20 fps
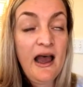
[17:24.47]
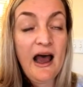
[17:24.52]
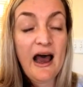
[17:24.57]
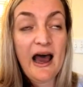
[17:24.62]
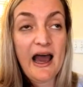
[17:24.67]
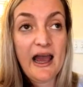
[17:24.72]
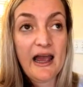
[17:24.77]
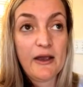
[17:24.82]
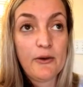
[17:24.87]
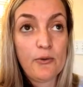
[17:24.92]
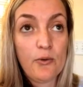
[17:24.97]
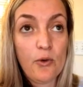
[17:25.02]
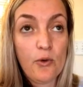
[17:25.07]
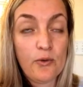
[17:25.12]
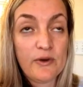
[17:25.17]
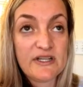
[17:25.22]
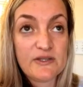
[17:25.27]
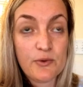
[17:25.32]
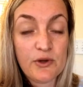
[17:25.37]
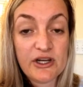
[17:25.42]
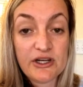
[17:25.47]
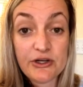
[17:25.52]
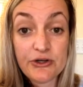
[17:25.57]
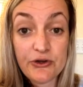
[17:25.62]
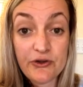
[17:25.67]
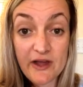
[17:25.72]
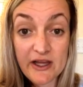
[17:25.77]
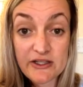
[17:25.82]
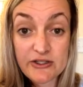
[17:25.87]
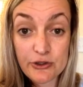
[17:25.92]
I always wanted to
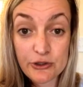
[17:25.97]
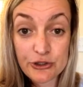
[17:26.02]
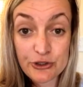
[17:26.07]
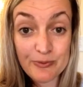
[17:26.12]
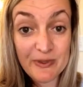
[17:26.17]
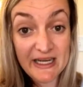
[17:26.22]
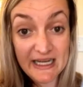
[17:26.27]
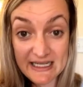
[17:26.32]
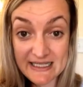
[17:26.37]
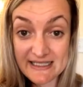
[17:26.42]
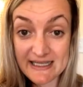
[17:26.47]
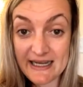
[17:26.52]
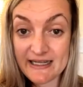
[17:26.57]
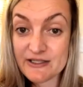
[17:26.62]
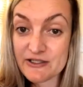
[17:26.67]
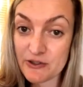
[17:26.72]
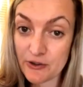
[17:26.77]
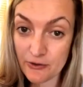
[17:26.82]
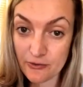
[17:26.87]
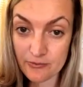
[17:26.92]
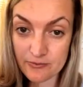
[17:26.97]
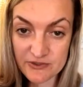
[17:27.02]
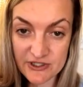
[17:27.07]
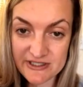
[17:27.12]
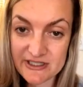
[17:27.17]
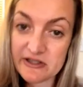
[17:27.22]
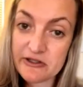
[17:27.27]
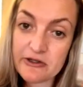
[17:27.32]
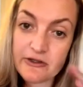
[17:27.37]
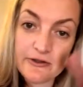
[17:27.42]
do that social media side. So
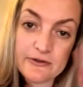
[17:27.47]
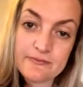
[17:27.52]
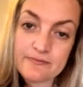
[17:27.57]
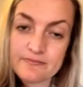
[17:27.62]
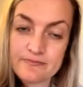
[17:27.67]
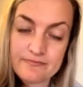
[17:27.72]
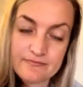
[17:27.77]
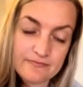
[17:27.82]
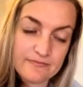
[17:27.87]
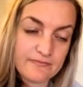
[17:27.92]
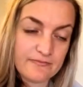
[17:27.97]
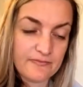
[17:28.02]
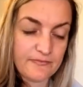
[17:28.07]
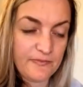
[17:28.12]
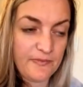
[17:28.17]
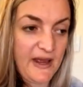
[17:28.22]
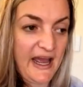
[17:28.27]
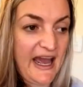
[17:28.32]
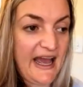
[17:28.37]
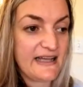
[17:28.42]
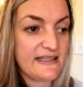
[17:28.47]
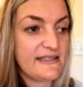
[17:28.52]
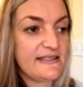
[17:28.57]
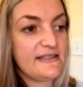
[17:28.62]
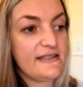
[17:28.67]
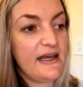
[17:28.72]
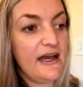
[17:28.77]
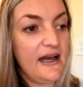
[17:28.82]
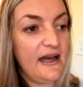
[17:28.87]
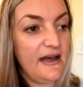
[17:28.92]
just a little
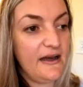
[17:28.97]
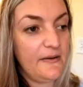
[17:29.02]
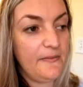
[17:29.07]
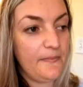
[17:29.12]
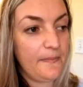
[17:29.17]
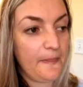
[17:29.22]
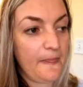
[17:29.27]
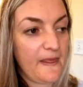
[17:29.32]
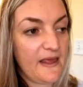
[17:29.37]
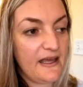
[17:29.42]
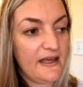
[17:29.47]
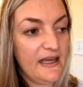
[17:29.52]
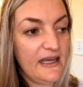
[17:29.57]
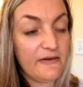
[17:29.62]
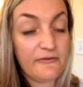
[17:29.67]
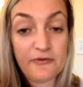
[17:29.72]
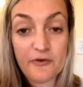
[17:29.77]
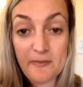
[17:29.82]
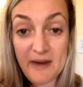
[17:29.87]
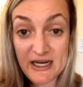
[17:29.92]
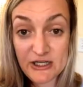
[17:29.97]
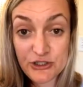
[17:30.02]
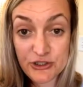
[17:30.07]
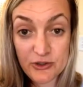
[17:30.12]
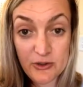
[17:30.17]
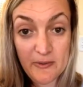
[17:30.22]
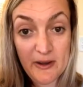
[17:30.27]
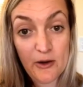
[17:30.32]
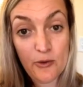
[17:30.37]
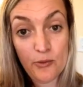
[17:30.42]
past
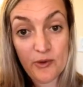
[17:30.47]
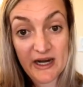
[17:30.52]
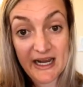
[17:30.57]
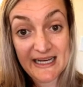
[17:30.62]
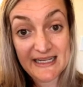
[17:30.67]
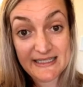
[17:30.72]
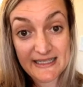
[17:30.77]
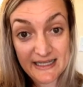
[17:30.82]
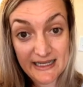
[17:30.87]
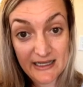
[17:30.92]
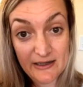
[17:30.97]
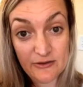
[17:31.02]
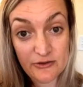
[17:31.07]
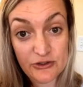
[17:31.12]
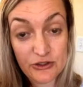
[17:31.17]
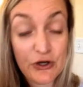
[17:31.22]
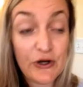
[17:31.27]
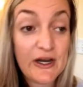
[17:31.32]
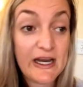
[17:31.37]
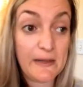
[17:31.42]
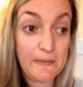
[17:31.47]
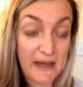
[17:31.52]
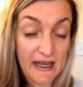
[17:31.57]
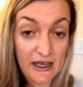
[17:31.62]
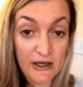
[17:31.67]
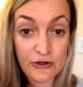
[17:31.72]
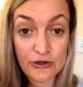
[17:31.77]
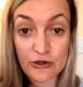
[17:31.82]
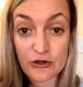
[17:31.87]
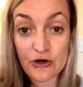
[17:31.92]
information about what I did during my
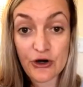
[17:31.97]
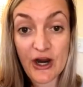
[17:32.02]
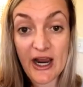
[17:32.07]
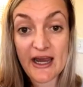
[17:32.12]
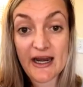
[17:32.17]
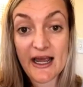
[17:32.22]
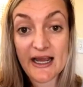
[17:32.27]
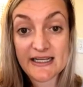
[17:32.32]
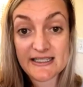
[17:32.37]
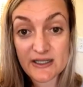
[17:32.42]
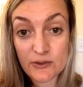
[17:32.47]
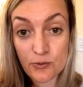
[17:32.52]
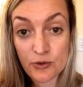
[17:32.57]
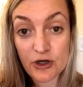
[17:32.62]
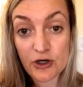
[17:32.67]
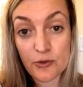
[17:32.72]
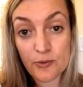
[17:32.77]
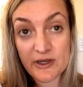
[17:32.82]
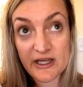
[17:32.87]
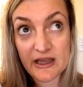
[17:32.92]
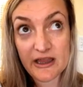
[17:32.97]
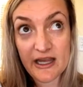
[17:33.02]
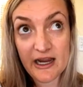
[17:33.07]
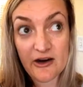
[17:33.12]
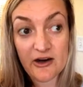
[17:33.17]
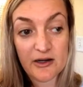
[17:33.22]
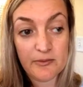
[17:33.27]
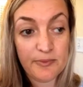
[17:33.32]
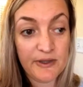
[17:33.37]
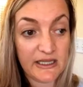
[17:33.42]
undergrad. I did work with
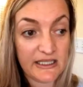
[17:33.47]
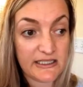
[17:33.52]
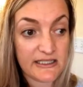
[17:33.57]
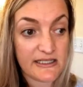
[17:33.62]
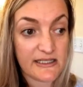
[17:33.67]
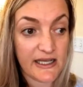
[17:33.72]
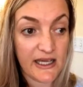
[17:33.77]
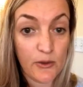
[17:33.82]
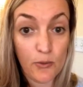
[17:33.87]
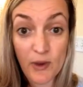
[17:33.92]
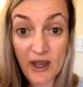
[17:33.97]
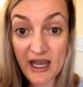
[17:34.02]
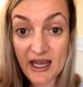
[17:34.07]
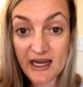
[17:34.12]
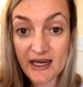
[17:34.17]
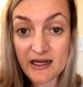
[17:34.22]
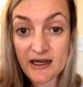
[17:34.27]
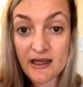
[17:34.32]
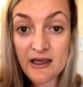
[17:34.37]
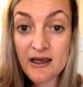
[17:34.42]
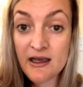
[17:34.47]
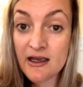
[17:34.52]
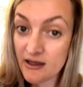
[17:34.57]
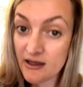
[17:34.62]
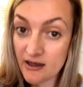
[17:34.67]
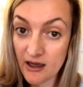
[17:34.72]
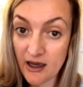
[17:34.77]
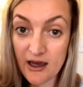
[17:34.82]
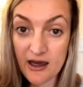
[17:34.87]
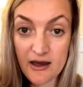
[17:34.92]
Erin Polinsky-Wade,
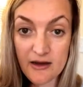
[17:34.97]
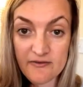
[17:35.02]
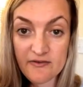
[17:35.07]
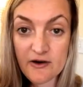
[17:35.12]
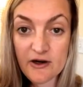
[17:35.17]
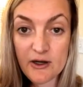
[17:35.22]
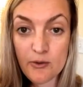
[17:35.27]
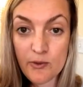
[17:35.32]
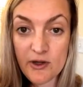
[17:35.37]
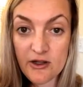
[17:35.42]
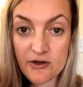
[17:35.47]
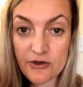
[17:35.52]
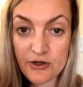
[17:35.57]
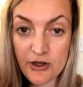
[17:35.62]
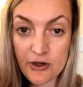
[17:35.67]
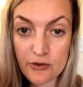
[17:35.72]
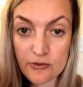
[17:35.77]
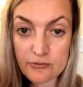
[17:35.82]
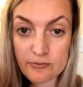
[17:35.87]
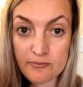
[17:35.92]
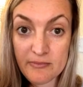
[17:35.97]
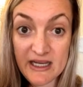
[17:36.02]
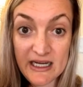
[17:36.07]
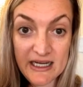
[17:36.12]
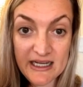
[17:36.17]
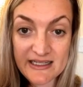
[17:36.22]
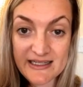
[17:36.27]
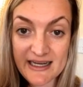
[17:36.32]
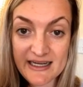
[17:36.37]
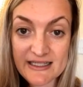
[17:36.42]
a very well-known
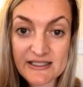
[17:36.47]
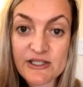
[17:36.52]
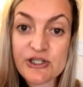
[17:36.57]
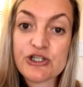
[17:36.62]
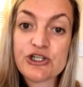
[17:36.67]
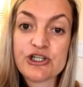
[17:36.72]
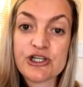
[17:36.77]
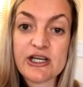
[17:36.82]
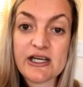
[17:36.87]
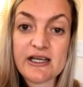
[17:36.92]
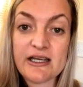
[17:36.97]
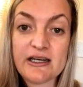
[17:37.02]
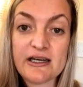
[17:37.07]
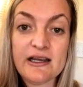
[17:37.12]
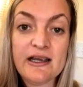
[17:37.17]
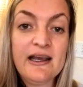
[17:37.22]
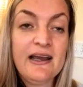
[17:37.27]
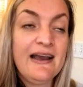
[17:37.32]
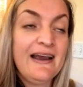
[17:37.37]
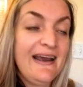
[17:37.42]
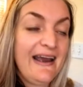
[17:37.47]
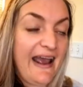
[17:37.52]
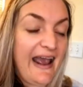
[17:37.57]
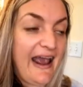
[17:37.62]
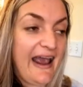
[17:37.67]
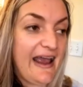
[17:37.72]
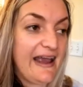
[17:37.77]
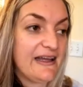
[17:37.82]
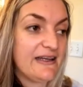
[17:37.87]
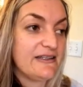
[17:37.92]
media dietitian,
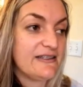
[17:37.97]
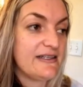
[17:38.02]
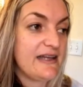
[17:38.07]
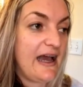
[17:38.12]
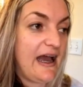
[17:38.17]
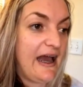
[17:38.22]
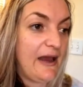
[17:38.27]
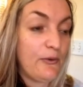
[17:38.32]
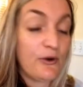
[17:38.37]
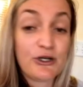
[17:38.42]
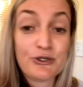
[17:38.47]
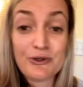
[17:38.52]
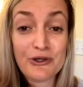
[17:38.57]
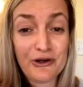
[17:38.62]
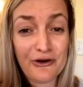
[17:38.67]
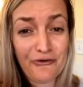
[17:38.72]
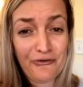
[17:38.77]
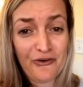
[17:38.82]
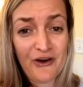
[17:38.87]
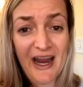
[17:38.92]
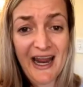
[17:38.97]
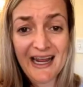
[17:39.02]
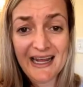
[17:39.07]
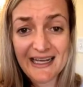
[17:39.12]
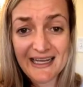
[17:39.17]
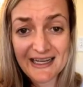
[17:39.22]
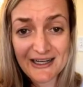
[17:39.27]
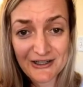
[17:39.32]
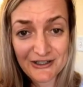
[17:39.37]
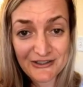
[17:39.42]
and I worked with her for 8
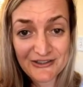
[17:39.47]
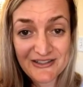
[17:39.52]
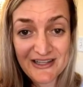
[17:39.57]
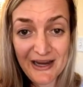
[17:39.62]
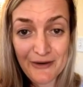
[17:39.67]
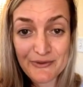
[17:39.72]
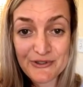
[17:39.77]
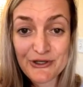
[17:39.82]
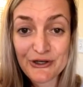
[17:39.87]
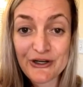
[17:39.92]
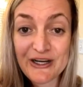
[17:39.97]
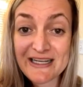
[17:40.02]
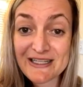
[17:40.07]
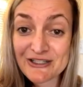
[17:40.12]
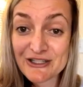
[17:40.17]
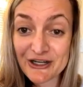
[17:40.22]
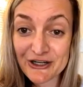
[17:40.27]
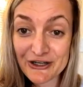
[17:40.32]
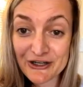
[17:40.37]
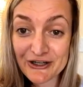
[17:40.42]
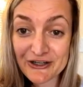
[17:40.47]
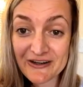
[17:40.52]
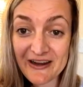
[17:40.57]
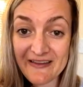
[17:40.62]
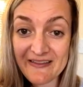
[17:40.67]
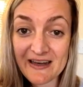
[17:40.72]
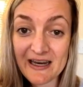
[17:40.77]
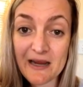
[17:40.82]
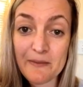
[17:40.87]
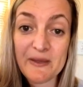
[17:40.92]
years. I was her intern,
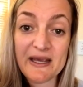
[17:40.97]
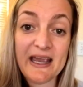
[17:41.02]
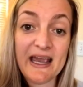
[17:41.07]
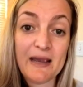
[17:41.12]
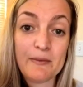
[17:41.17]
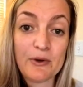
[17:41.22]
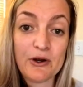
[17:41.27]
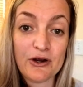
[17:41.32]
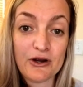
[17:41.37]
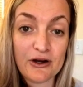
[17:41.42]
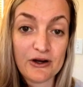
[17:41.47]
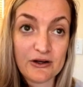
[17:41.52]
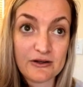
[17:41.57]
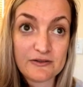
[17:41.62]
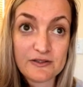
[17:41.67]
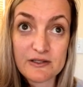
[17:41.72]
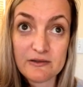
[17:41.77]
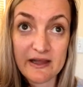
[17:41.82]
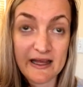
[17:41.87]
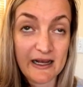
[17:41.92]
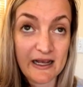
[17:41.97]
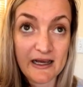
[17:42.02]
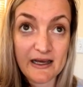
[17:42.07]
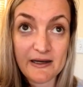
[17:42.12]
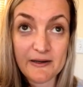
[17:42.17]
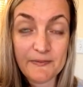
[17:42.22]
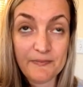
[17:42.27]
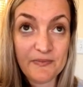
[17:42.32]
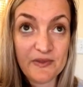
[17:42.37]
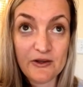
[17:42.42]
and then I became her like
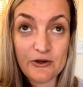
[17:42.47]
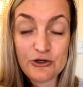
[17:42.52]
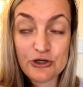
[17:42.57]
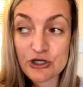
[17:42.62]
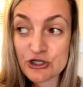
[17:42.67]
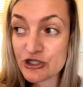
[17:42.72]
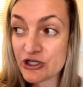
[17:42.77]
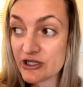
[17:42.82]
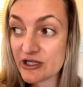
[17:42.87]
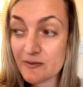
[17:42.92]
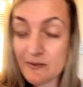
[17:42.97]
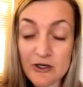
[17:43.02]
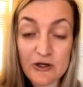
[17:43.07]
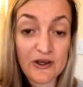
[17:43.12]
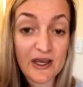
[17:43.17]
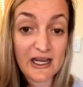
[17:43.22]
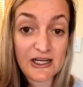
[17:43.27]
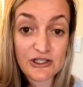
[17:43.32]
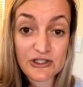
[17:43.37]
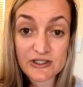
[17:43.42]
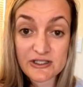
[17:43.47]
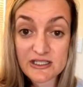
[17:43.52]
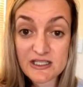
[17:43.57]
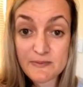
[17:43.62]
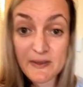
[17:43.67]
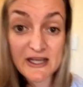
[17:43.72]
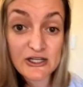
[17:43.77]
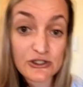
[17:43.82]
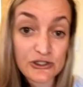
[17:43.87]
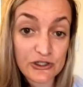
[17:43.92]
a nutrition communication
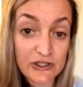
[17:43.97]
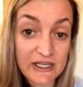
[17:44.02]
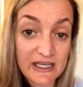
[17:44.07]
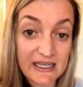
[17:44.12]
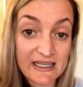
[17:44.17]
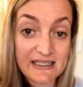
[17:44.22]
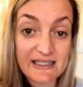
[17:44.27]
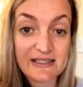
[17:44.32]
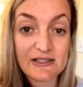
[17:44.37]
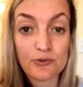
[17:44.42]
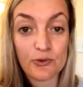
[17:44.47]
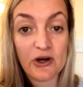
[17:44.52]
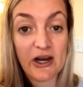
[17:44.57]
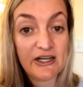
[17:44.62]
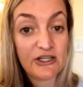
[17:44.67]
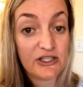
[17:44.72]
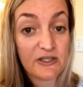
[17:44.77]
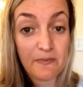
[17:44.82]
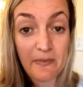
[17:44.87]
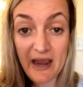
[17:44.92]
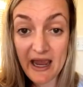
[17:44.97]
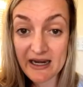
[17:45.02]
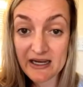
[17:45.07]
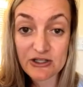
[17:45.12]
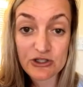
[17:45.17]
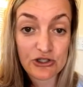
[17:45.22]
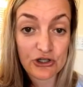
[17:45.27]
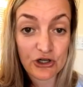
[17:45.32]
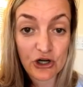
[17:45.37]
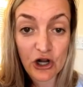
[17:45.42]
specialist, where I just managed her